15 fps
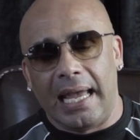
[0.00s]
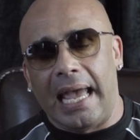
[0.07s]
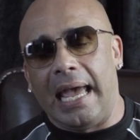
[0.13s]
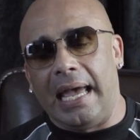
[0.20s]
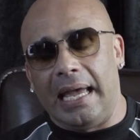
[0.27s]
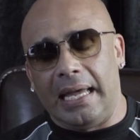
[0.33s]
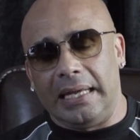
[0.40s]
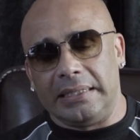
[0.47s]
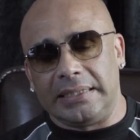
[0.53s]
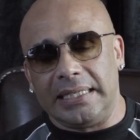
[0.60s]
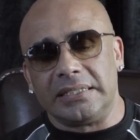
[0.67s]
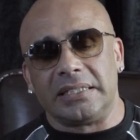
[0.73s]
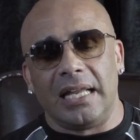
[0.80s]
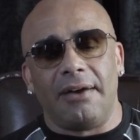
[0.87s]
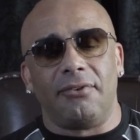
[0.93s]
And
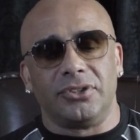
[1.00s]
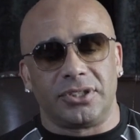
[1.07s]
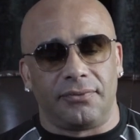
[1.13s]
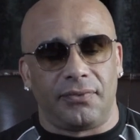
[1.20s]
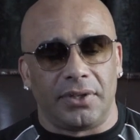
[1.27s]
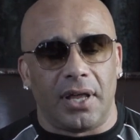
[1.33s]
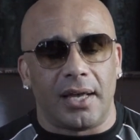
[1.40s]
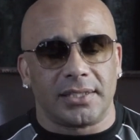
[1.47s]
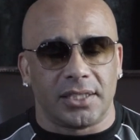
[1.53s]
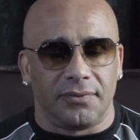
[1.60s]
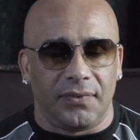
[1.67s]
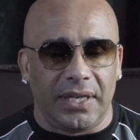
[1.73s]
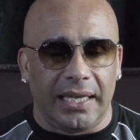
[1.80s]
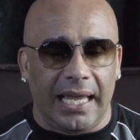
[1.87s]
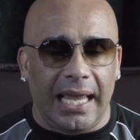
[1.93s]
his levels of philosophy,